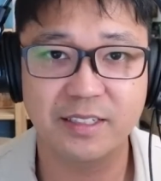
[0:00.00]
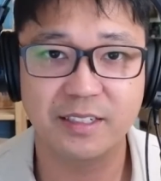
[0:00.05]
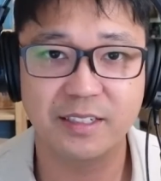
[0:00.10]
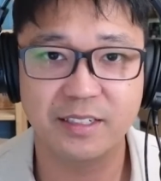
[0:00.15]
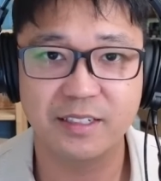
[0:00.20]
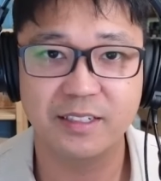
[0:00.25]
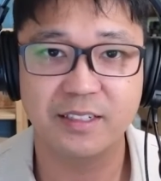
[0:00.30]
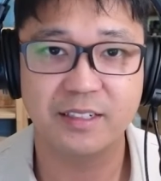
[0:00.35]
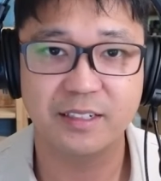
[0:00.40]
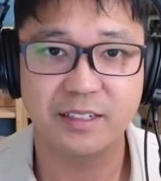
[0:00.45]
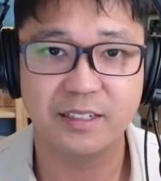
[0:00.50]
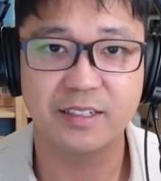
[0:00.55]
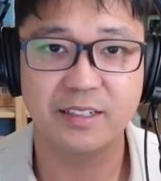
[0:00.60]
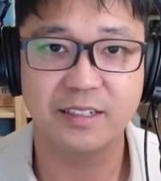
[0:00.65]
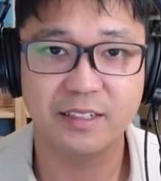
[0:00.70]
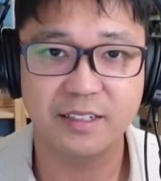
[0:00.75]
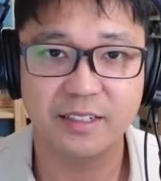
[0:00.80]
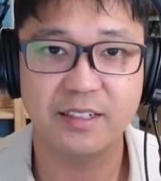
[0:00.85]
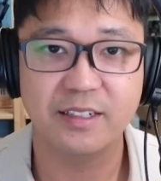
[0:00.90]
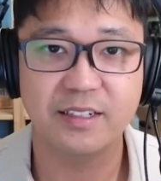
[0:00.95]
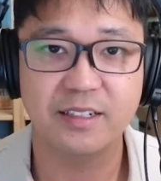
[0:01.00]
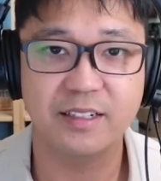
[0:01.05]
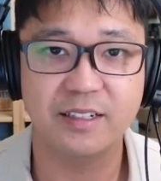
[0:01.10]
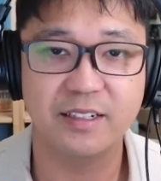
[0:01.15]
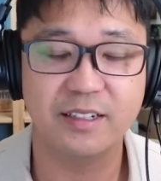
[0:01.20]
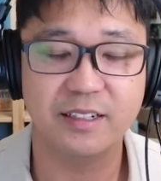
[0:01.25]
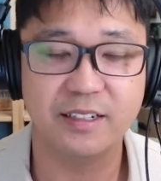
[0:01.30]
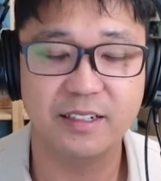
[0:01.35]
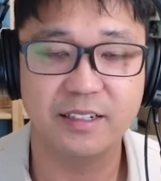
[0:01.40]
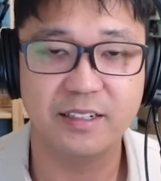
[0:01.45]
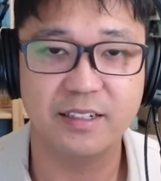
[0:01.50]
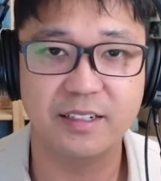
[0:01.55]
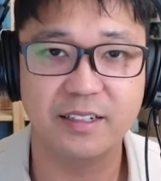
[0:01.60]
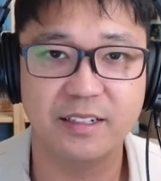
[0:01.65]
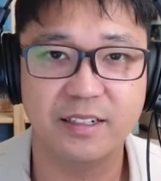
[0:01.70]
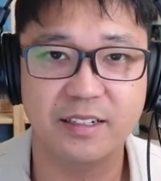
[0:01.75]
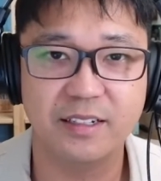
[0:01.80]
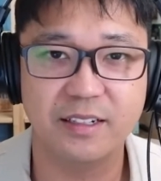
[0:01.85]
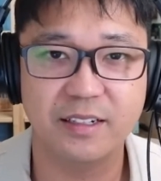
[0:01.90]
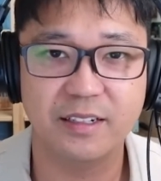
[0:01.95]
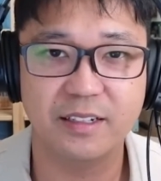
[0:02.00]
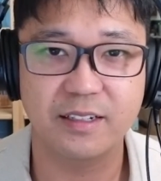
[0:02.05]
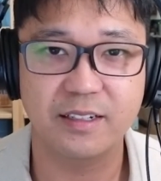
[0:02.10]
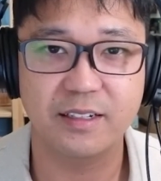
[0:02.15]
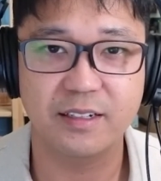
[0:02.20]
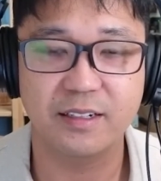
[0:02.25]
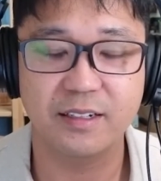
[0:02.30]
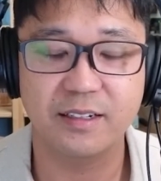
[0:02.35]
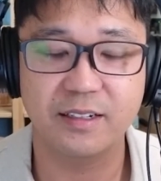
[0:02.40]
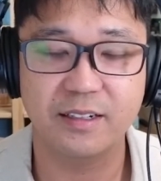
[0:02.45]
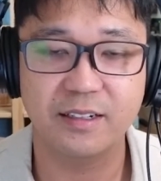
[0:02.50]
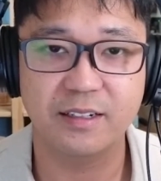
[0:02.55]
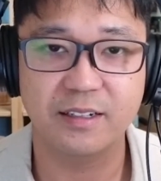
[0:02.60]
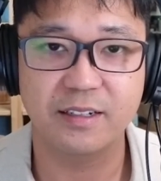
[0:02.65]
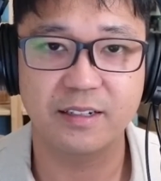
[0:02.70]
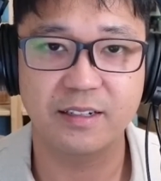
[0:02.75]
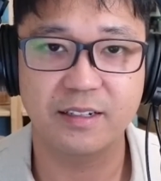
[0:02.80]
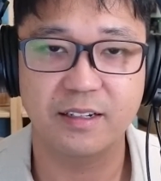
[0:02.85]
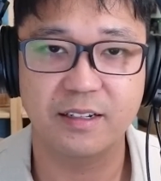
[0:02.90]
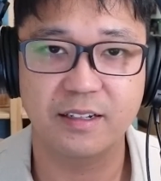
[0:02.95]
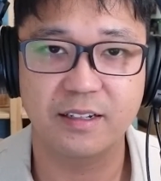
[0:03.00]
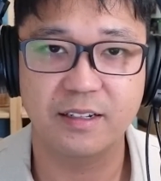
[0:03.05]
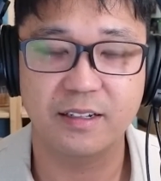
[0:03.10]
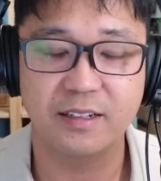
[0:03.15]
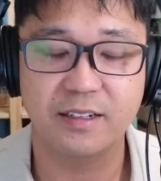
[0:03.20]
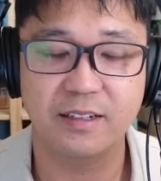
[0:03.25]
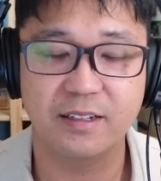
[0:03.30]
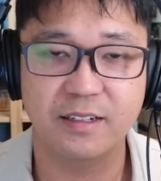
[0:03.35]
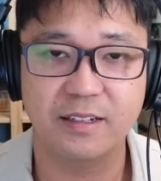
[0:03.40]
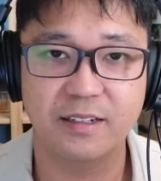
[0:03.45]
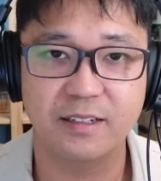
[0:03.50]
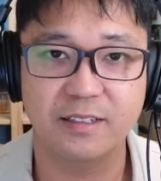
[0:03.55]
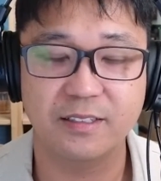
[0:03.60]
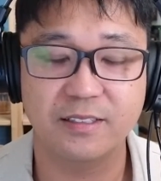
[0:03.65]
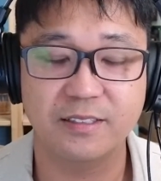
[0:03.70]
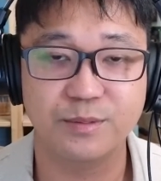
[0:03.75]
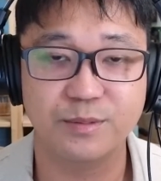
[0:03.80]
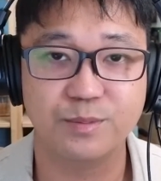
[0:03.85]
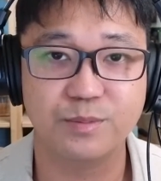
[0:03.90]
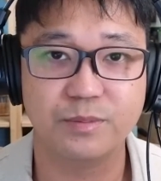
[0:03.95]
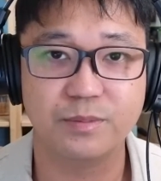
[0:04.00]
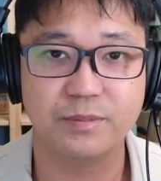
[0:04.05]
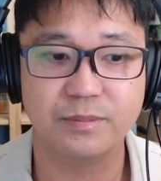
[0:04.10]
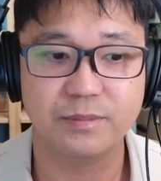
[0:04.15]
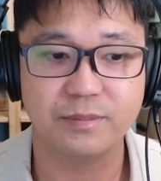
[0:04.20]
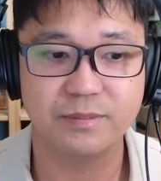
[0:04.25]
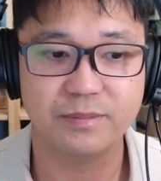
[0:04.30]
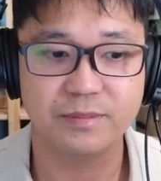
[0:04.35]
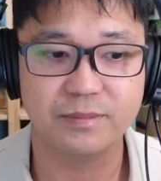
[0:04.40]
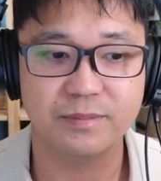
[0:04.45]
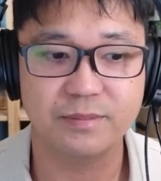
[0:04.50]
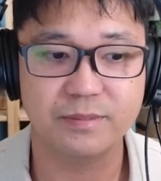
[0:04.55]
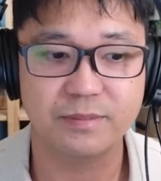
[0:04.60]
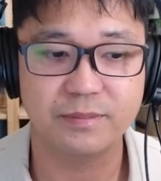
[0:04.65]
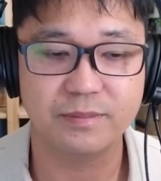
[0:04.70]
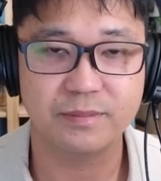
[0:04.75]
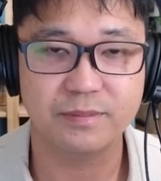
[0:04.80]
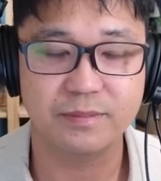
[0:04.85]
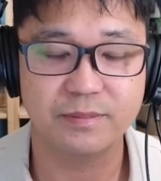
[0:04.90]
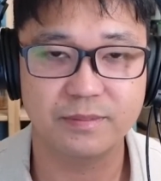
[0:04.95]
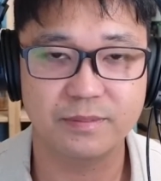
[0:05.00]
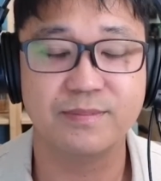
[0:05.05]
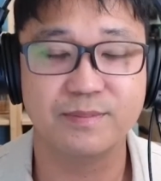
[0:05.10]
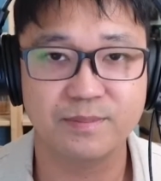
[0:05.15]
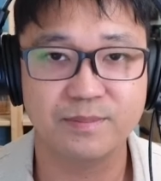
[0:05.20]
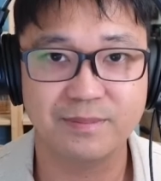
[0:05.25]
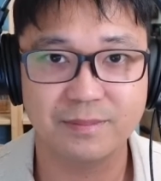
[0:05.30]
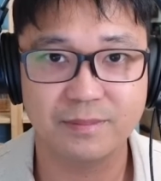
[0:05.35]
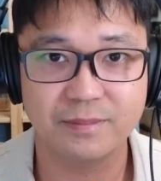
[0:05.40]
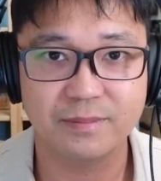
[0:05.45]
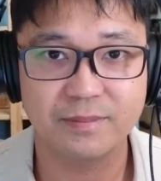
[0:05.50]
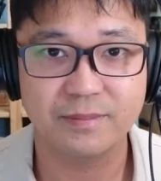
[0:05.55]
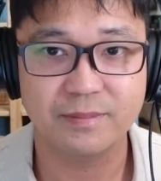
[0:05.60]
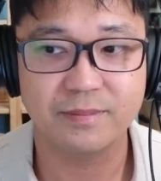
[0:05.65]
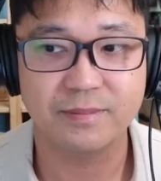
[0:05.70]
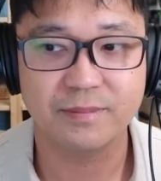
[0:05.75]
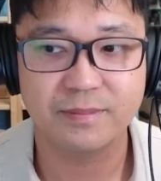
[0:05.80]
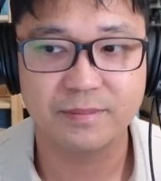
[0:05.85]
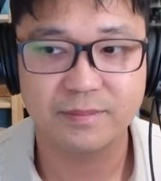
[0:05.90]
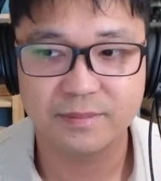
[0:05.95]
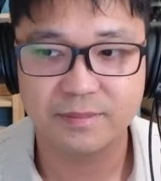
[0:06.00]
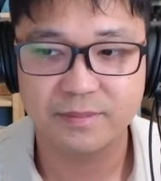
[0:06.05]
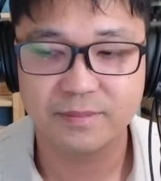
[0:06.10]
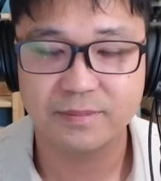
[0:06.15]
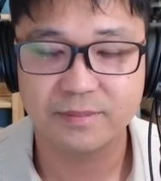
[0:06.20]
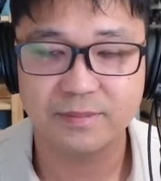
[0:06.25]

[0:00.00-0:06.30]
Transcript: (silent)